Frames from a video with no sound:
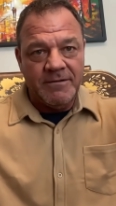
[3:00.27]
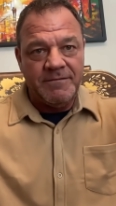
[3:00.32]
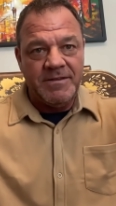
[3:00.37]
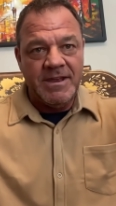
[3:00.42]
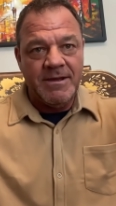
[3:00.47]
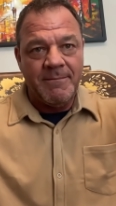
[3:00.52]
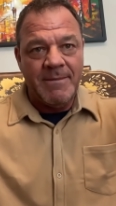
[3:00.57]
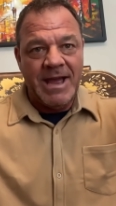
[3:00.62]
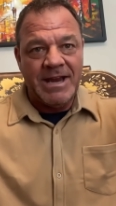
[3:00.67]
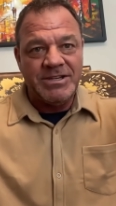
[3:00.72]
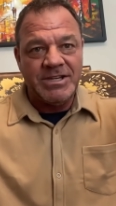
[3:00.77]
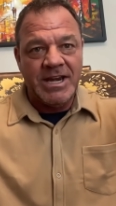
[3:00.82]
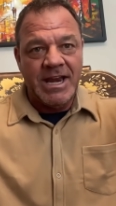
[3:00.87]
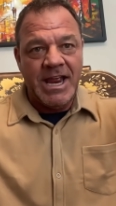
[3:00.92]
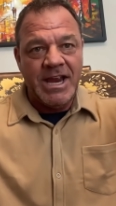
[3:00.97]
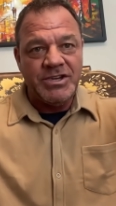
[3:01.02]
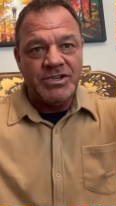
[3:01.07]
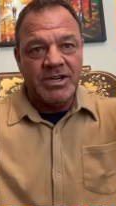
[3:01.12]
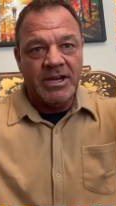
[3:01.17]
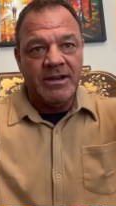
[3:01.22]
of the
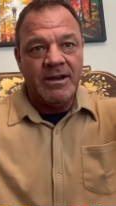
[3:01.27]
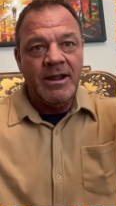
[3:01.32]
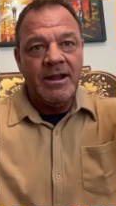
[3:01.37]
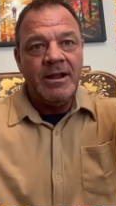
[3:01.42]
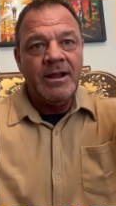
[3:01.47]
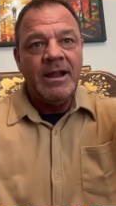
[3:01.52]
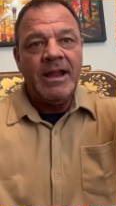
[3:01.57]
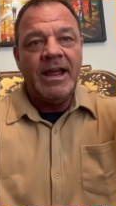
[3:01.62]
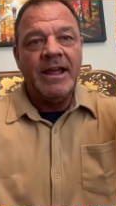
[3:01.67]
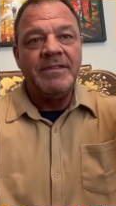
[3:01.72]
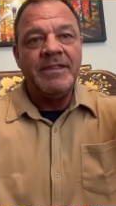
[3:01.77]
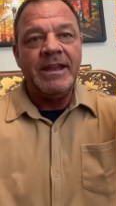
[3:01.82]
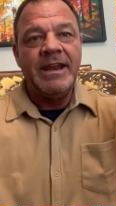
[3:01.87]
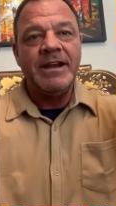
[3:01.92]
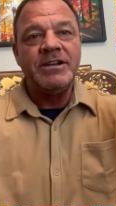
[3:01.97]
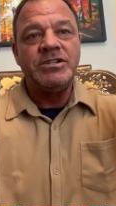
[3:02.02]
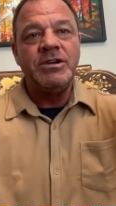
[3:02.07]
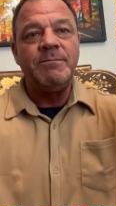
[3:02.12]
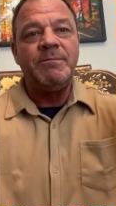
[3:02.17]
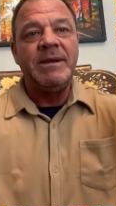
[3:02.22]
imagination. And then
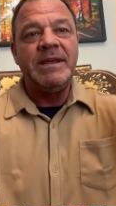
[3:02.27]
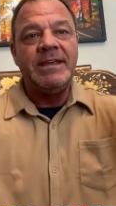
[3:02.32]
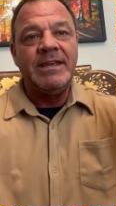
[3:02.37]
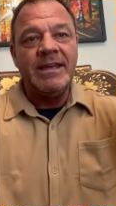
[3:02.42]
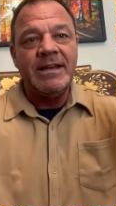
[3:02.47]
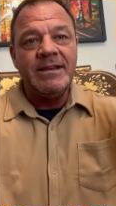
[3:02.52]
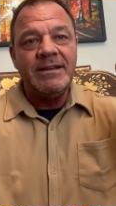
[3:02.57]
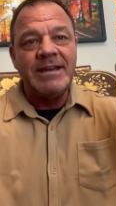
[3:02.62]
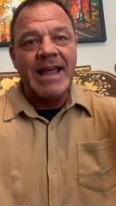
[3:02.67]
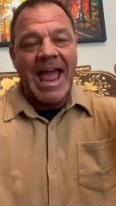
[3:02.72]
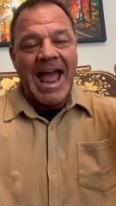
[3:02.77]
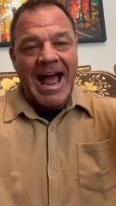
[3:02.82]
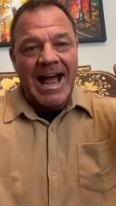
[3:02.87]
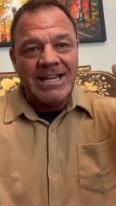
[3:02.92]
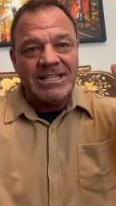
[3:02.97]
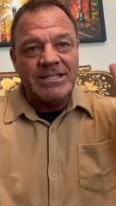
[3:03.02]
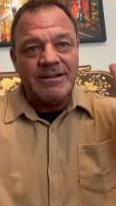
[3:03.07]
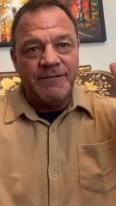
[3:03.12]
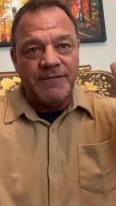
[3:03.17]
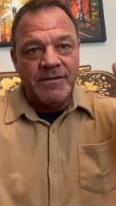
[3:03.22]
as you begin to
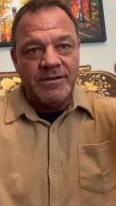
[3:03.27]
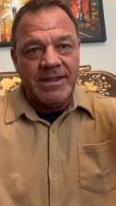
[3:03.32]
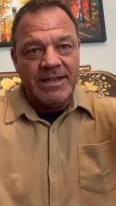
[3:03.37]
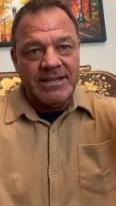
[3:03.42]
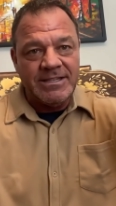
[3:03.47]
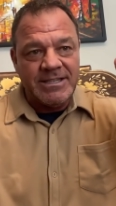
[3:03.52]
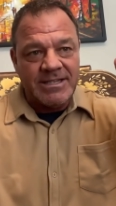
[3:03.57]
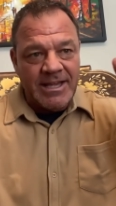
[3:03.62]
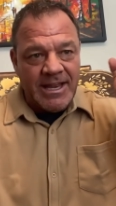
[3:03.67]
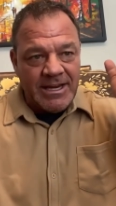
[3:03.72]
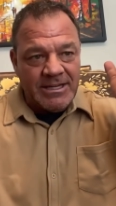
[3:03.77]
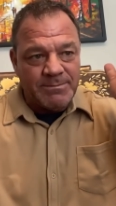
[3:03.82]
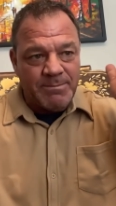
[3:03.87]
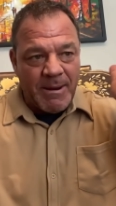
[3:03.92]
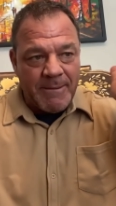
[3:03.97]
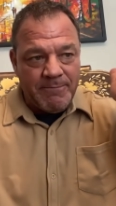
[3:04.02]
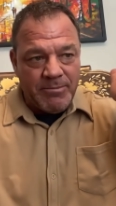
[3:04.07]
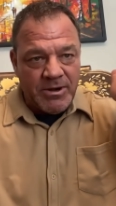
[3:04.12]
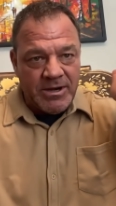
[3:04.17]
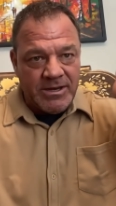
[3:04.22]
ask for these things
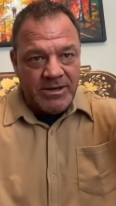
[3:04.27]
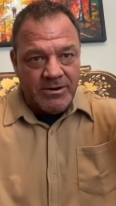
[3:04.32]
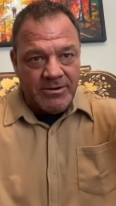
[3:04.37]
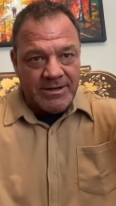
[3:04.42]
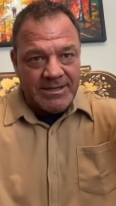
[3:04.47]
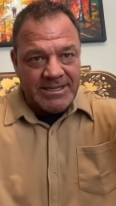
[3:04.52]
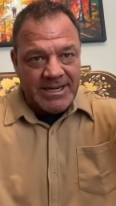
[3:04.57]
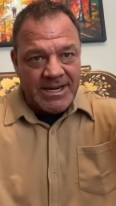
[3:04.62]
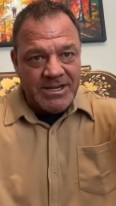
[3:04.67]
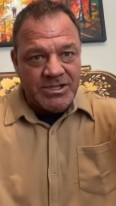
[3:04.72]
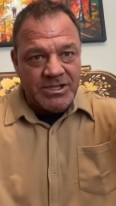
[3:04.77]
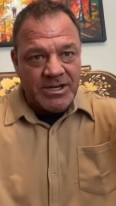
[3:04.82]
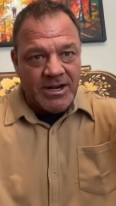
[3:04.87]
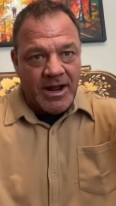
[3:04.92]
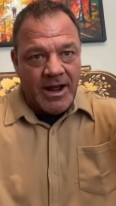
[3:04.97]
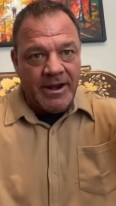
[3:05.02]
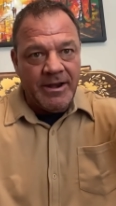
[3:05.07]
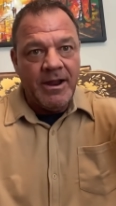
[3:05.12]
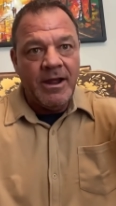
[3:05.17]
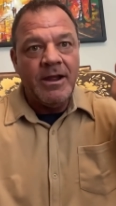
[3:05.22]
by putting your attention
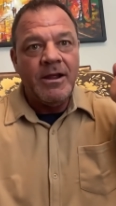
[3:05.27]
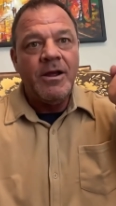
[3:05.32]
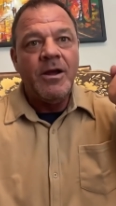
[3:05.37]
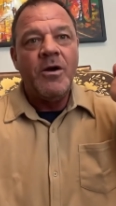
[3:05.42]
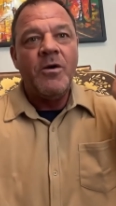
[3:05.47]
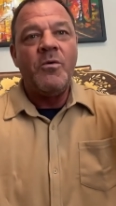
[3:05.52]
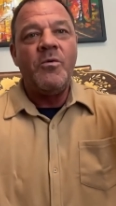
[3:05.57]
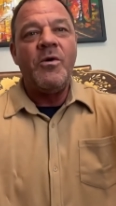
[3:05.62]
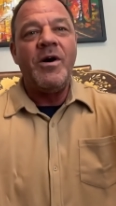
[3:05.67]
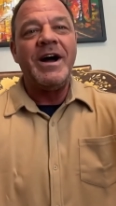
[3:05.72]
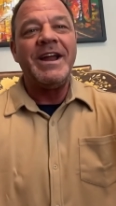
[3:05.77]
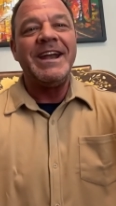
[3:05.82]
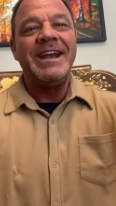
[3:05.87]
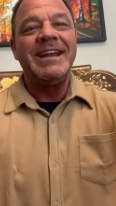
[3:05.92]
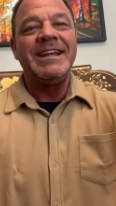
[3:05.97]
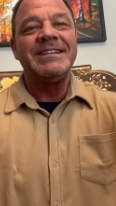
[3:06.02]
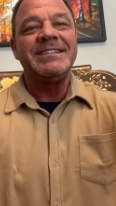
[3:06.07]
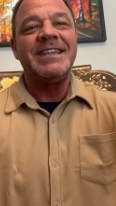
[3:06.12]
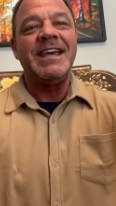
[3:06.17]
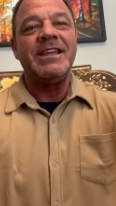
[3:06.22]
on what it
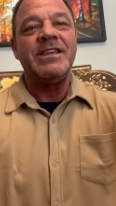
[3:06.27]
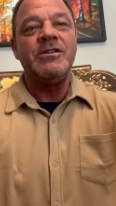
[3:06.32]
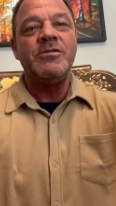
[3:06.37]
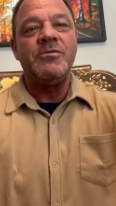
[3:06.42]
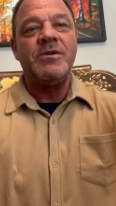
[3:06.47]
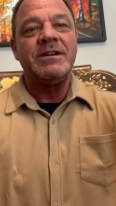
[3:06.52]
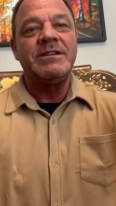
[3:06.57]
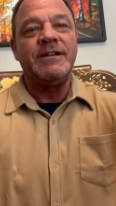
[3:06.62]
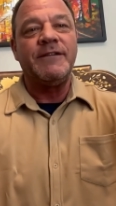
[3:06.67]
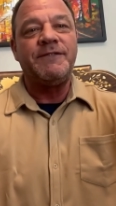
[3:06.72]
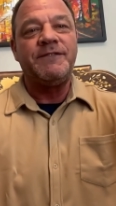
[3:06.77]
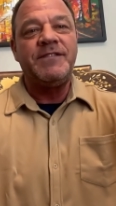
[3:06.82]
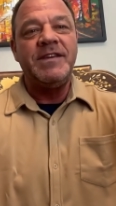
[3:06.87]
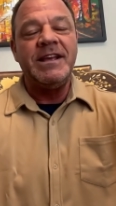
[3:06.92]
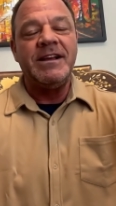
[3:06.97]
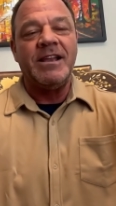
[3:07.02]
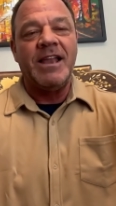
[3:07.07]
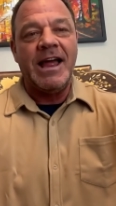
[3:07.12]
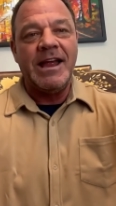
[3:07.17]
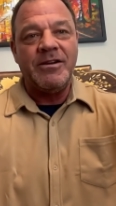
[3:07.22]
is that you want to
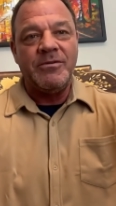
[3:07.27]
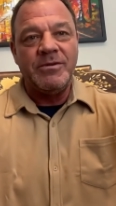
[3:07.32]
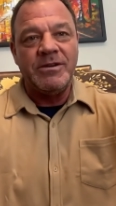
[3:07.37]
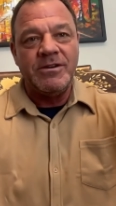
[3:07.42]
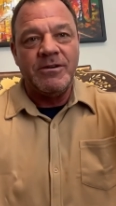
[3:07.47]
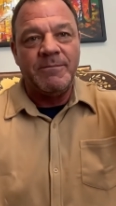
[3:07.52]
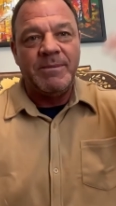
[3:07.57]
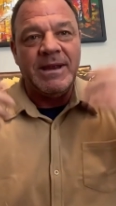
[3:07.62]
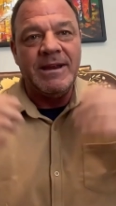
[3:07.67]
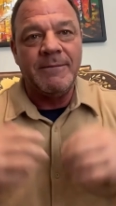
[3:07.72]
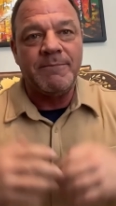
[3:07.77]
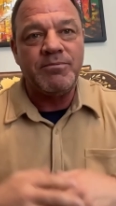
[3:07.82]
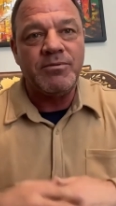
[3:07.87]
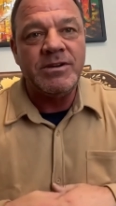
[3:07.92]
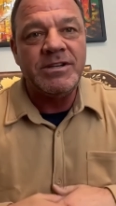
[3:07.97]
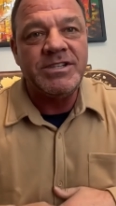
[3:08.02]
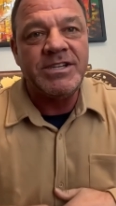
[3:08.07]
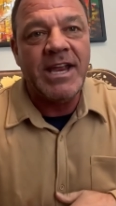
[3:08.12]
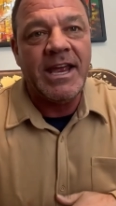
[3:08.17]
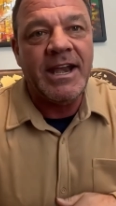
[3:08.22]
feel like when you're being
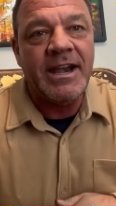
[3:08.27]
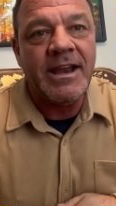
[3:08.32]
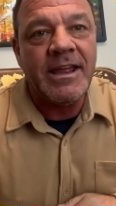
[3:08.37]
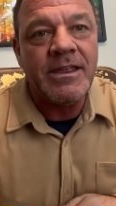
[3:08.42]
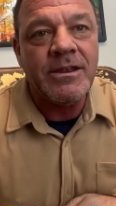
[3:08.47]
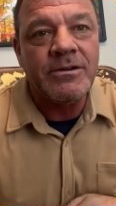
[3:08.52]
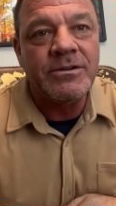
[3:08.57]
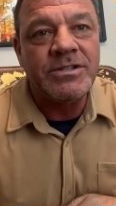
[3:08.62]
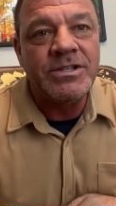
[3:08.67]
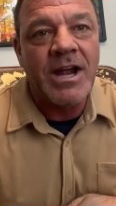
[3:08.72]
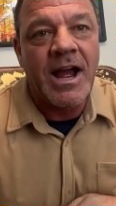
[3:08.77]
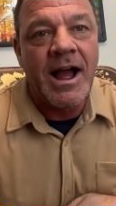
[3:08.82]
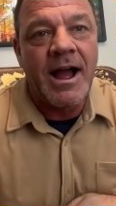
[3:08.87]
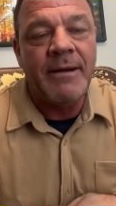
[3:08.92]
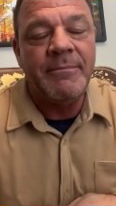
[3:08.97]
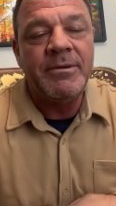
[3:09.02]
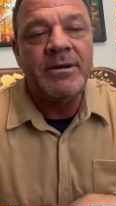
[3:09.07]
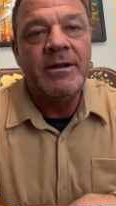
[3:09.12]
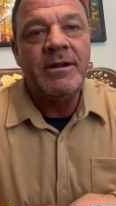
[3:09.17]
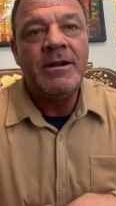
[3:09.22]
appreciated at your
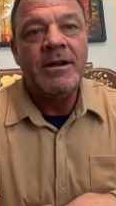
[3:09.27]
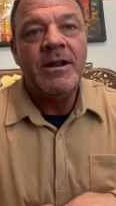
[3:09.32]
job.